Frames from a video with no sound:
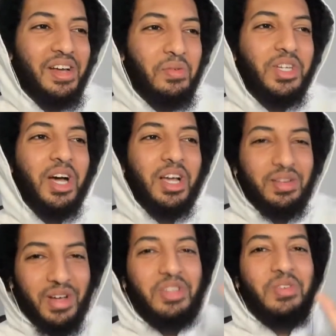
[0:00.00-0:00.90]
We're talking
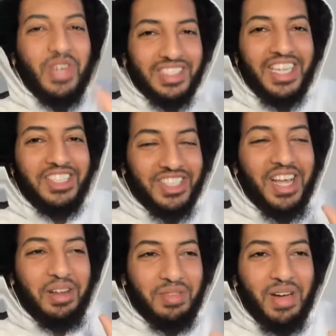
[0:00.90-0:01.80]
about U.S. Agent
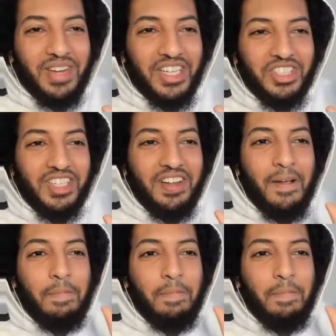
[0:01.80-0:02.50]
and Abomination.